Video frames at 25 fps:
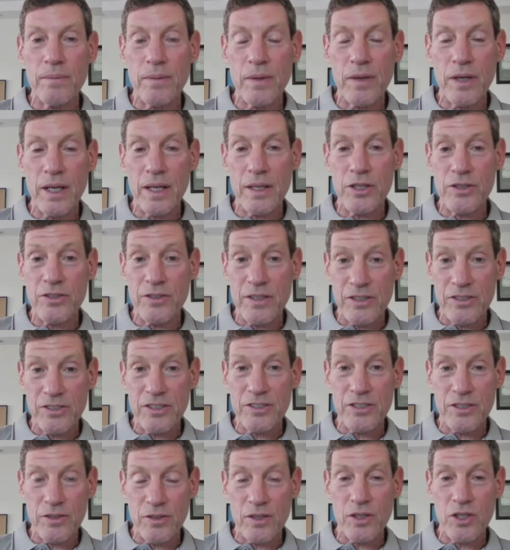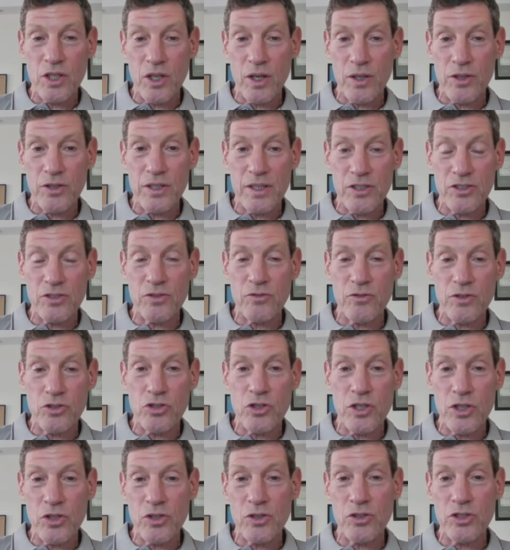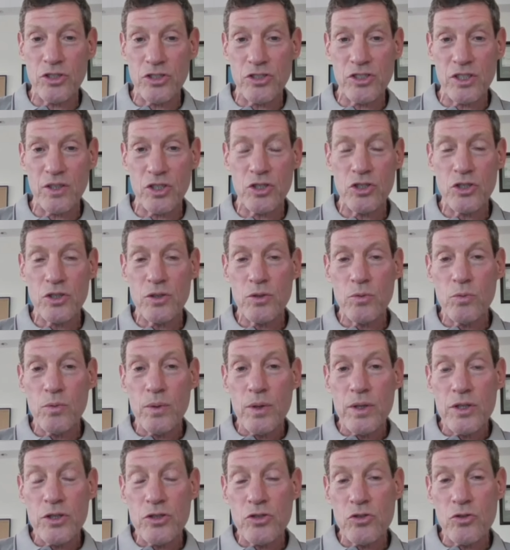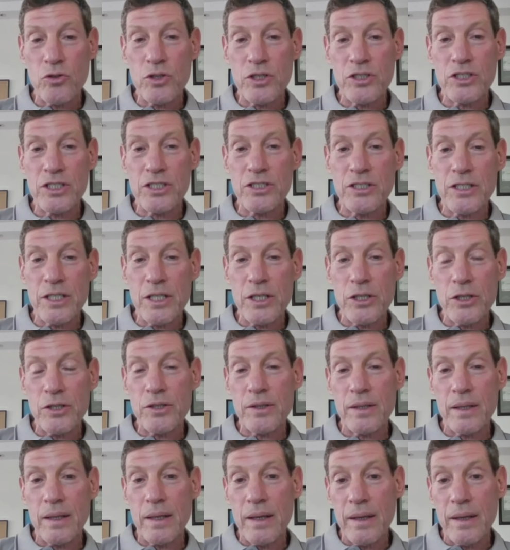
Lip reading: Yes, this is in the context of the gender discussion, where as soon as he says,